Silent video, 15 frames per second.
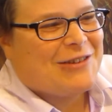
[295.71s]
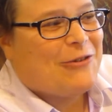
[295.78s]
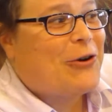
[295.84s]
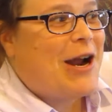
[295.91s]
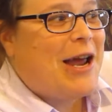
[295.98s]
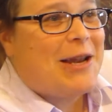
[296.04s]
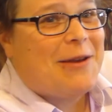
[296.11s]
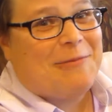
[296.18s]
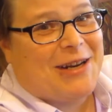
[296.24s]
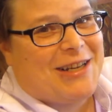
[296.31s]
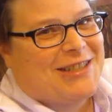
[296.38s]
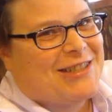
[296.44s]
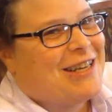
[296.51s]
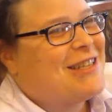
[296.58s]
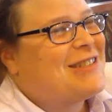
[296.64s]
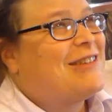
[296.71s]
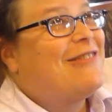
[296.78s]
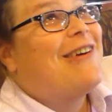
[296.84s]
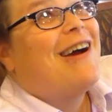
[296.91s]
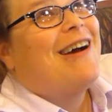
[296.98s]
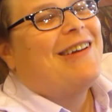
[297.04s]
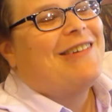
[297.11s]
or anybody's guess,
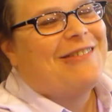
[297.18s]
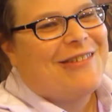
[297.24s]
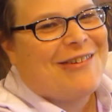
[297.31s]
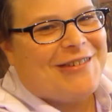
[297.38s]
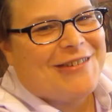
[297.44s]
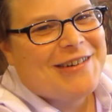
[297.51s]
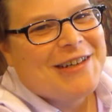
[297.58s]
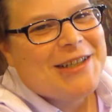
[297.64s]
or I don't know.